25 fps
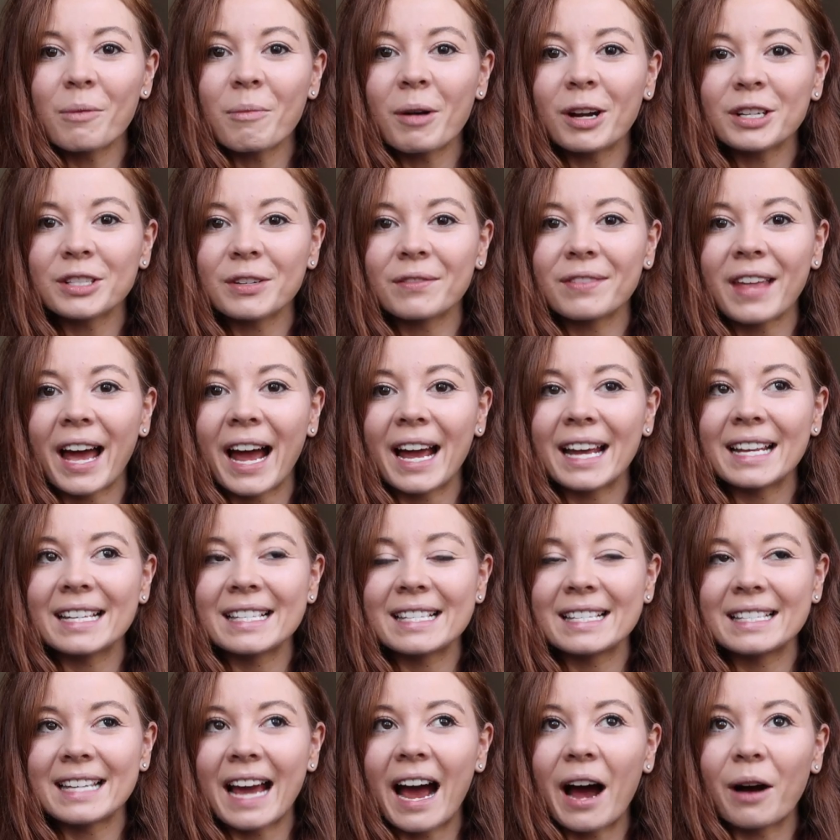much of that
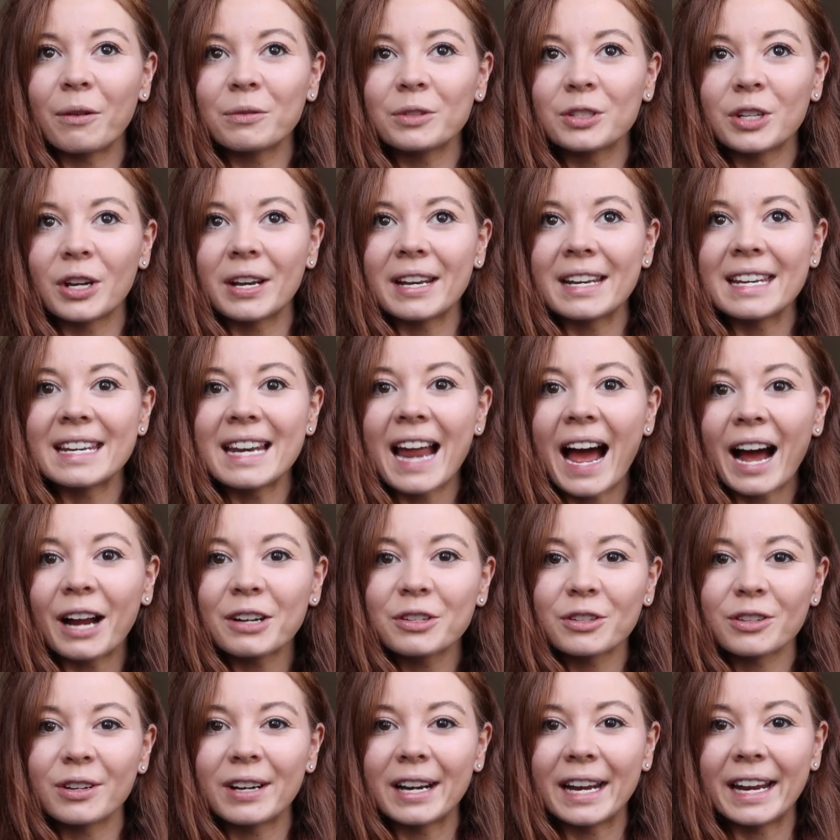is down to
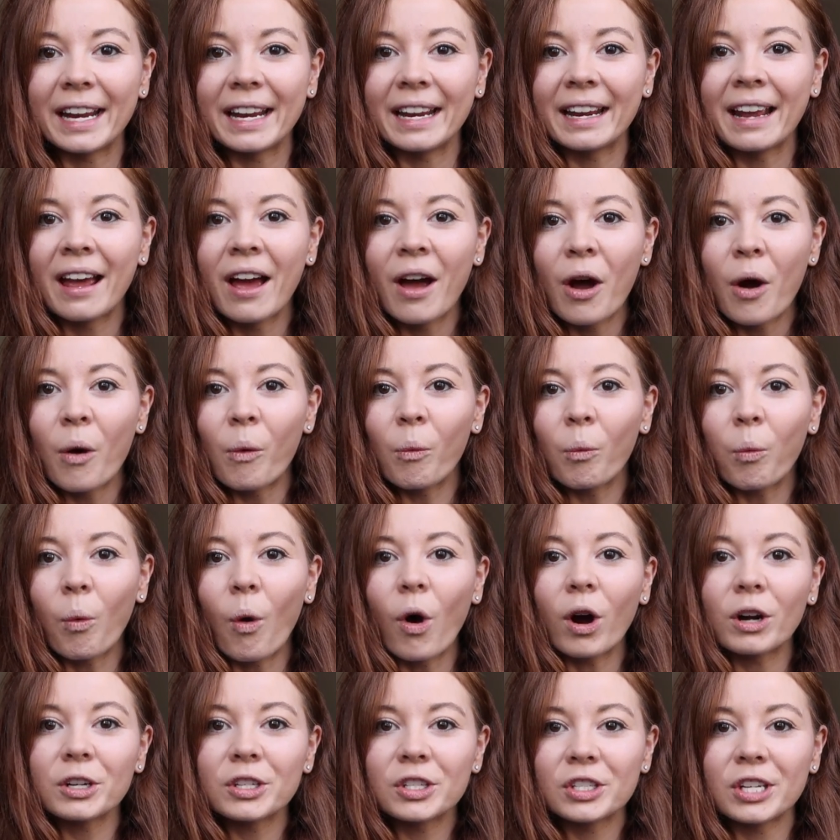naturally
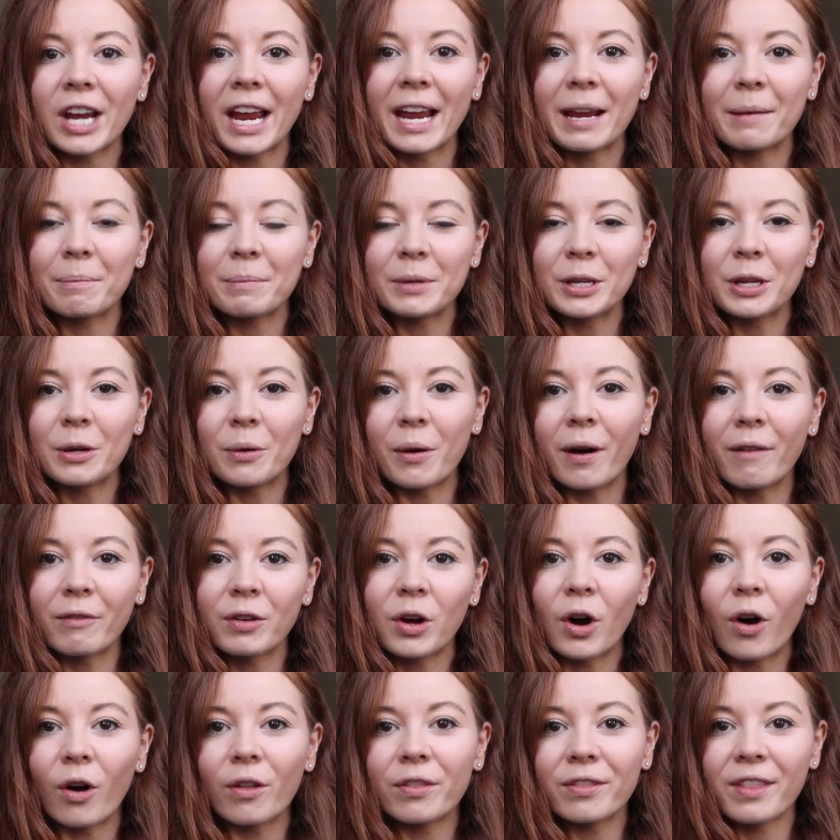what shape you have
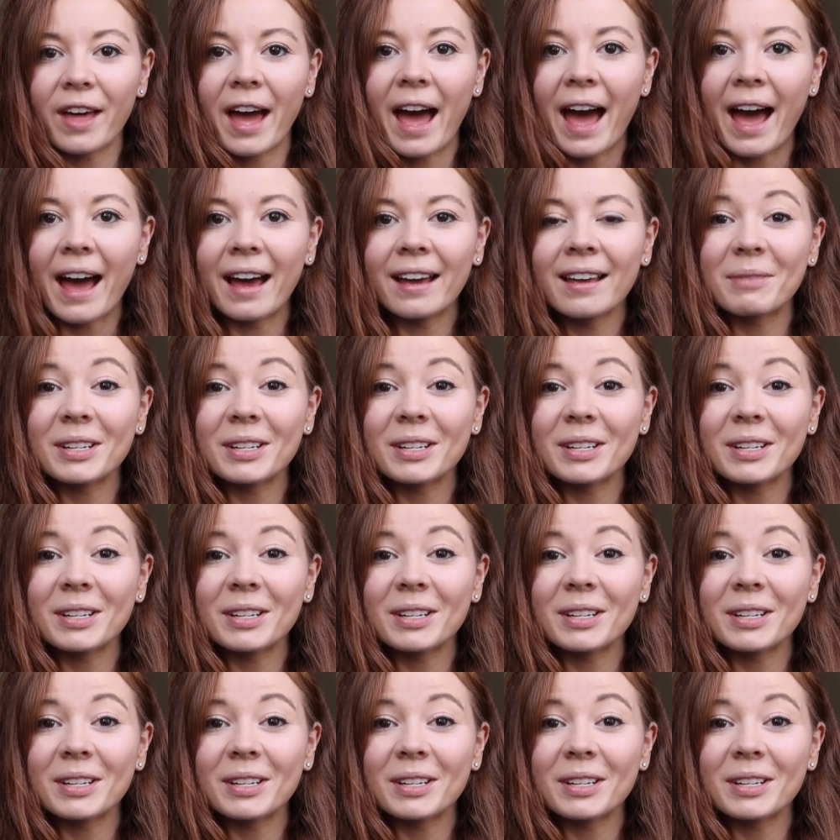got there.